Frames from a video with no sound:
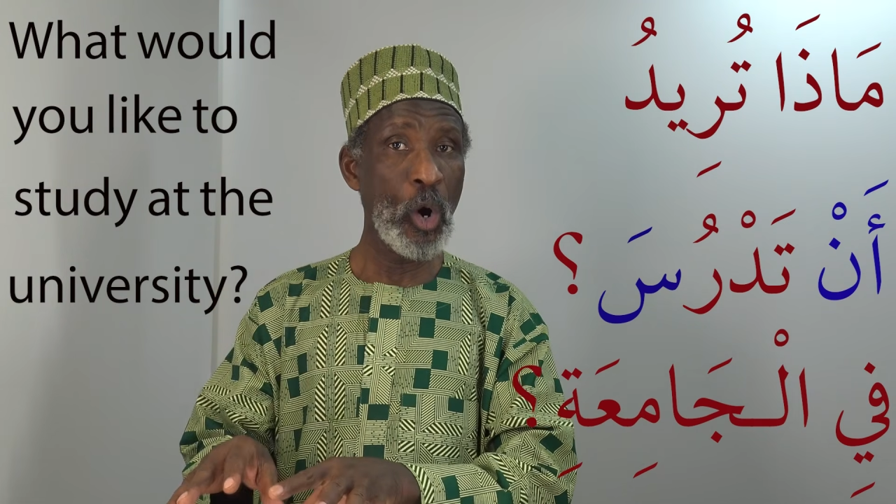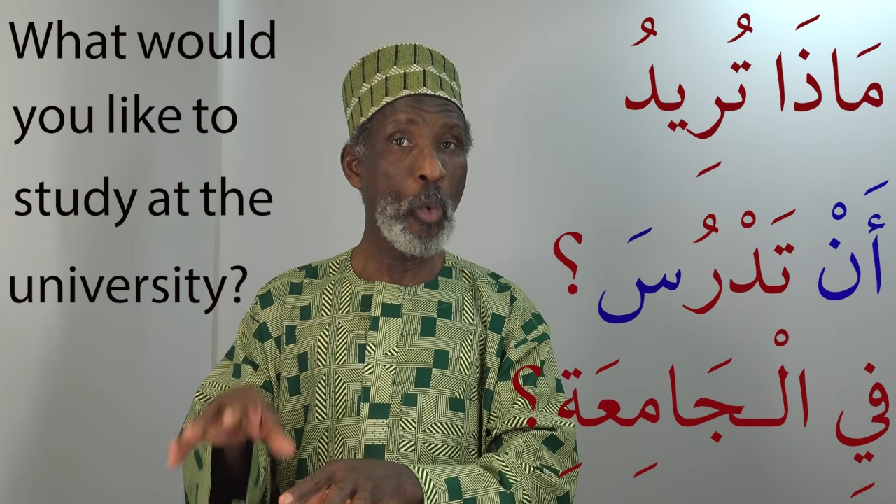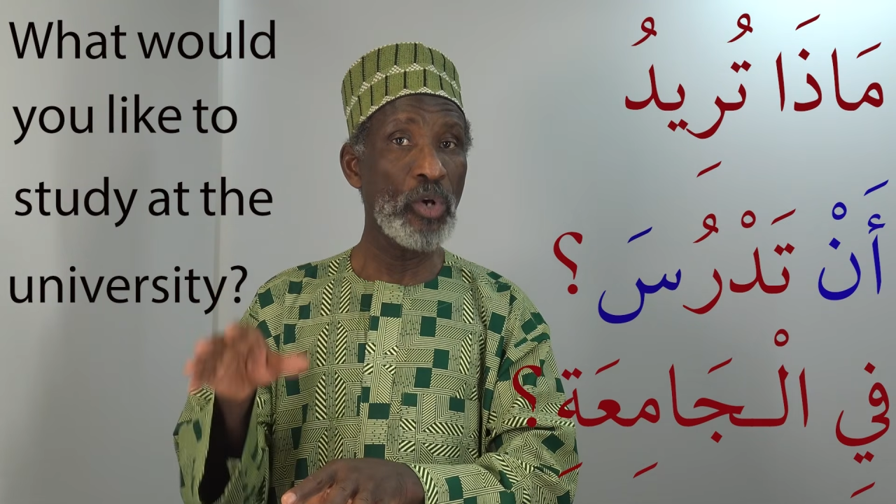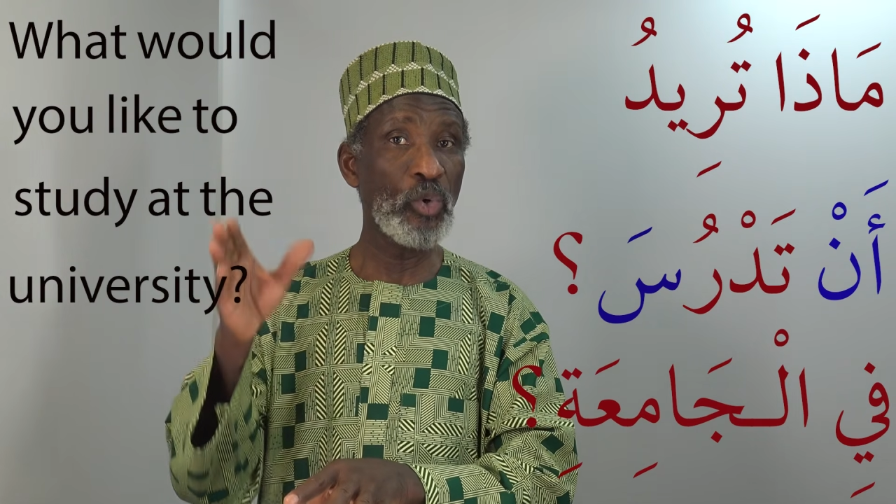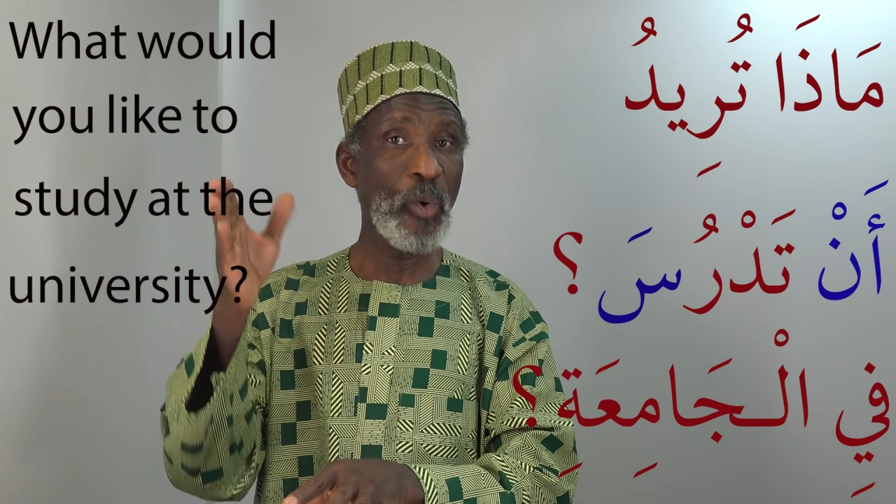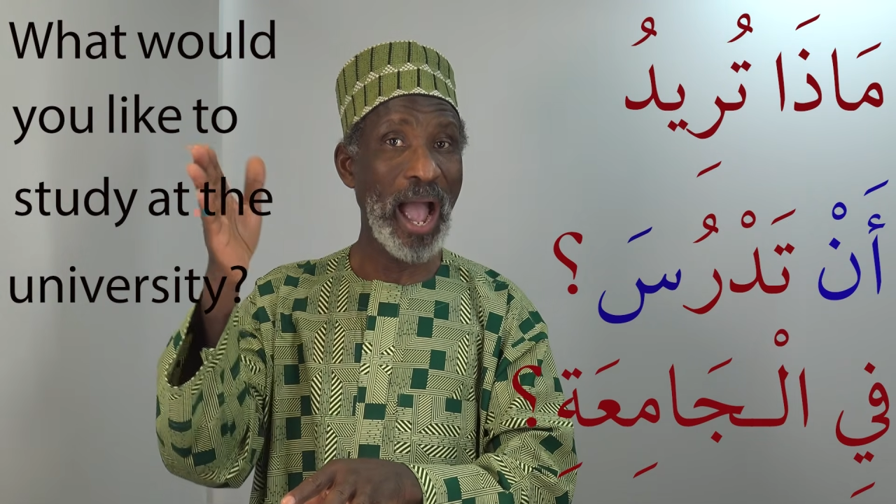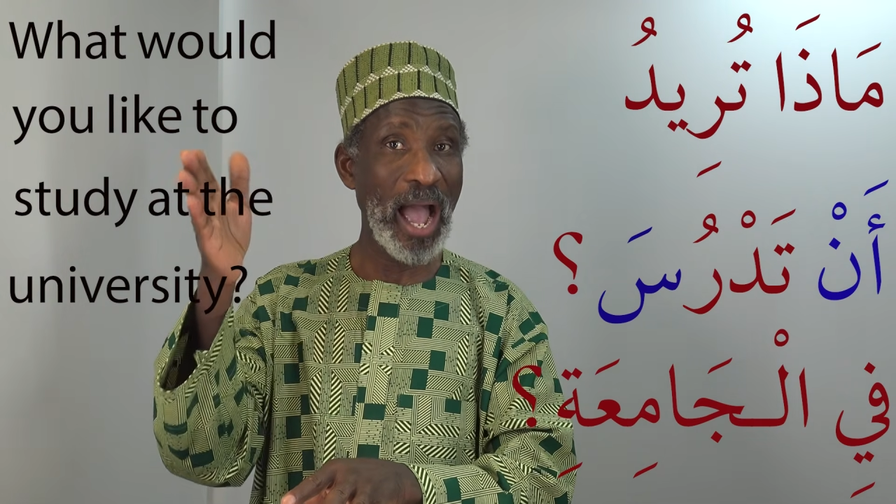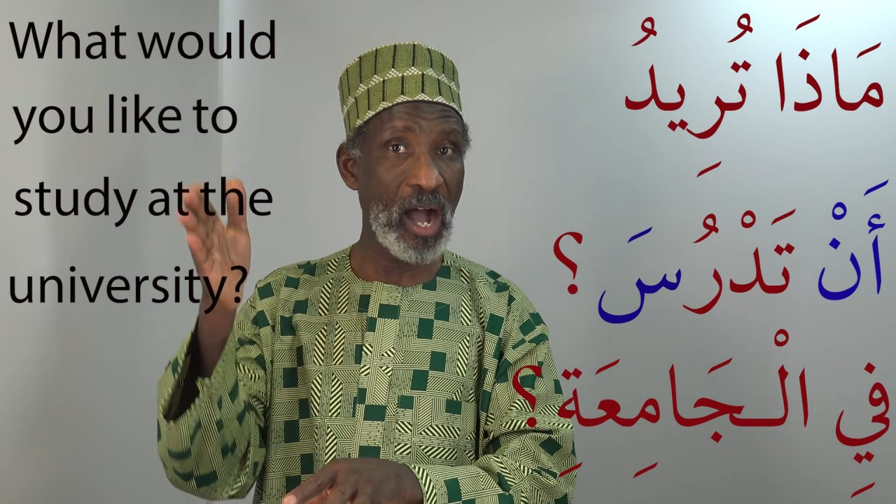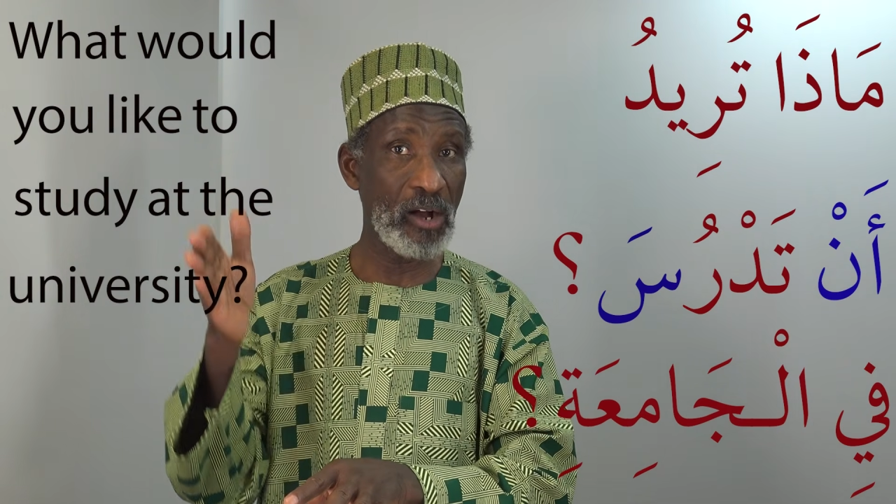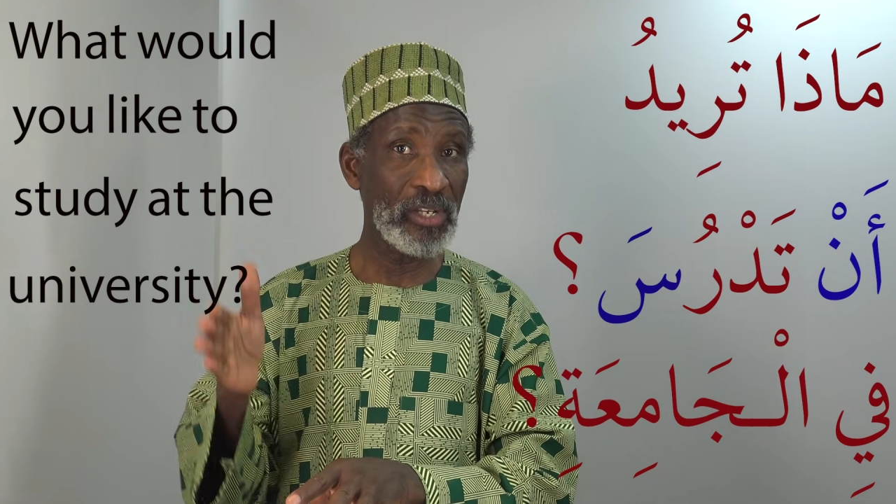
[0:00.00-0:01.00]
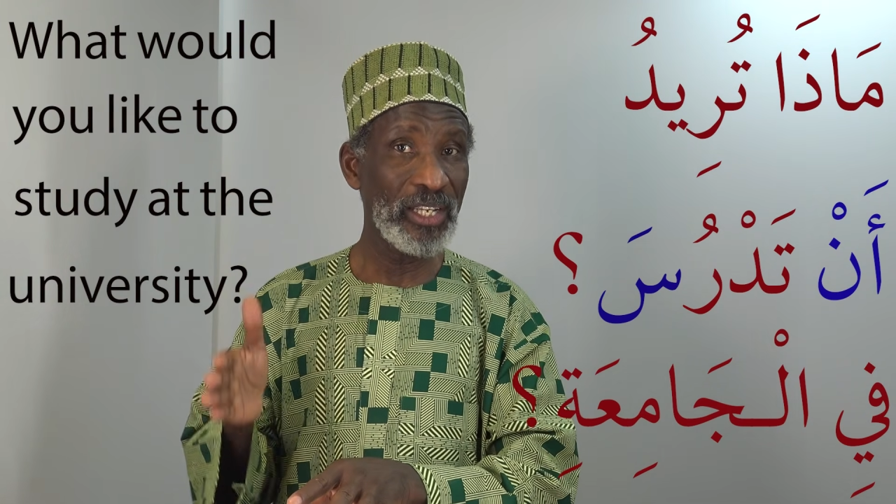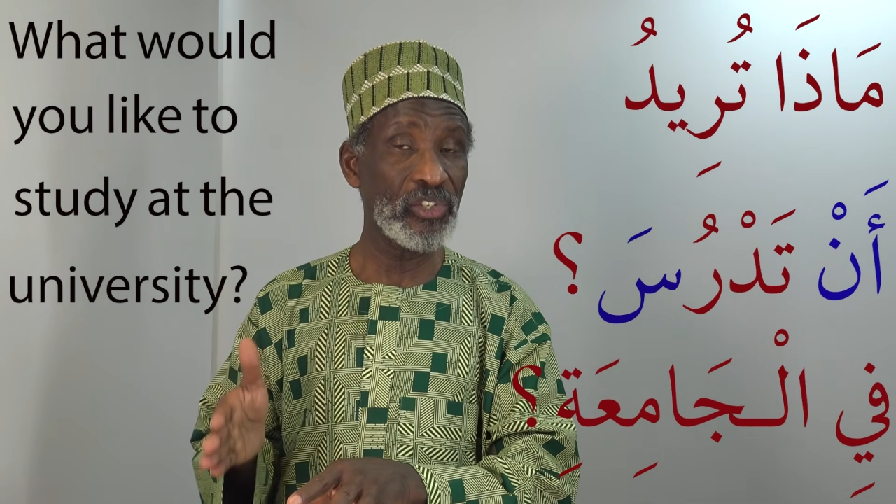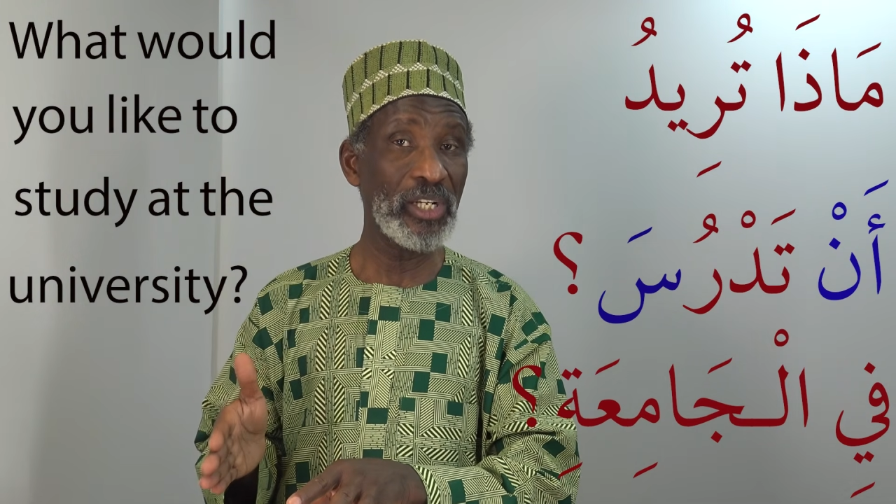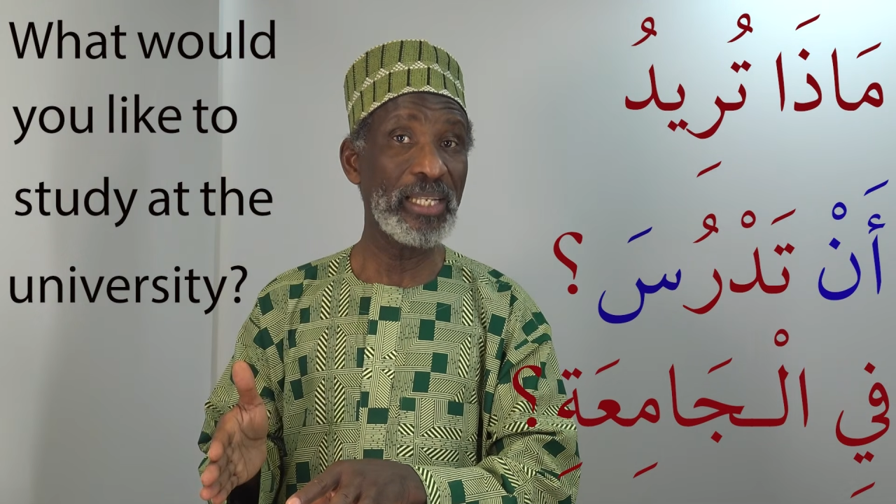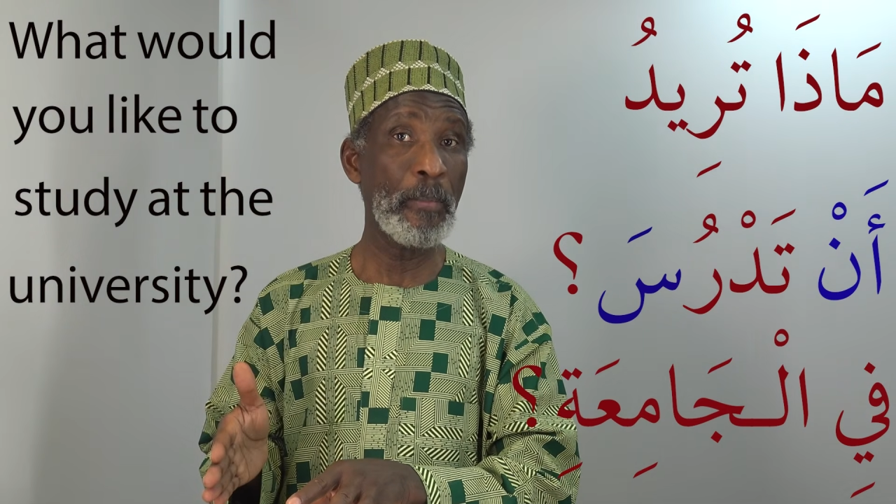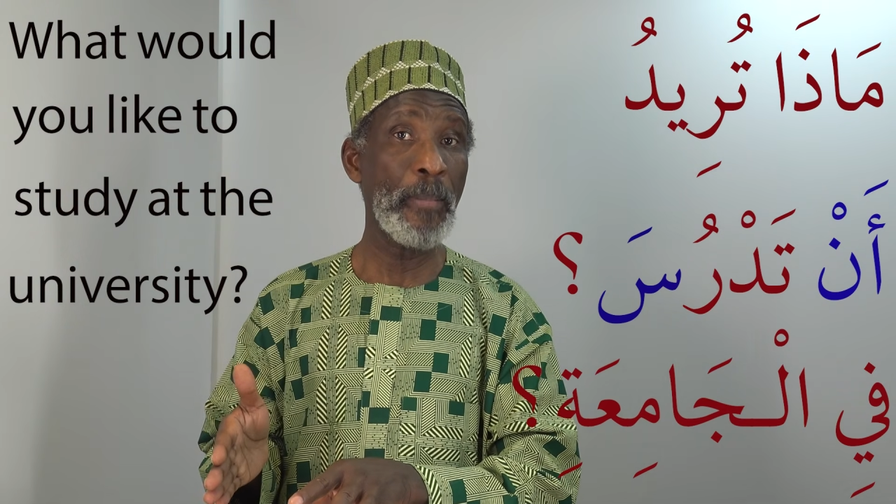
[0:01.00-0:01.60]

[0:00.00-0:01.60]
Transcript: once you have certain